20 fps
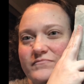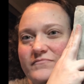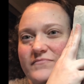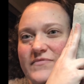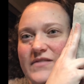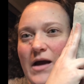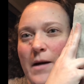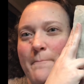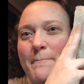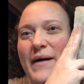
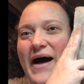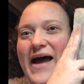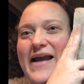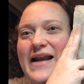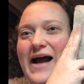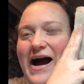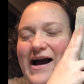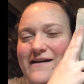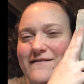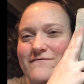but I
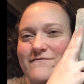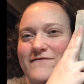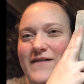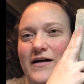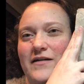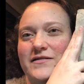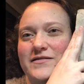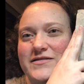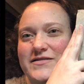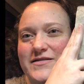
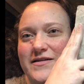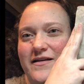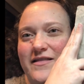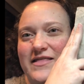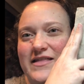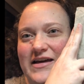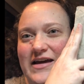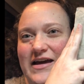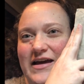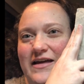felt
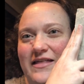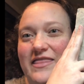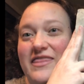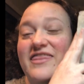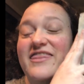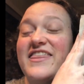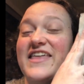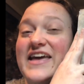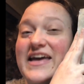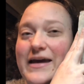the
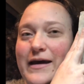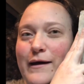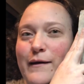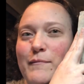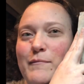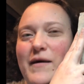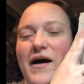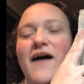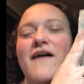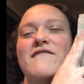theme
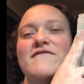of the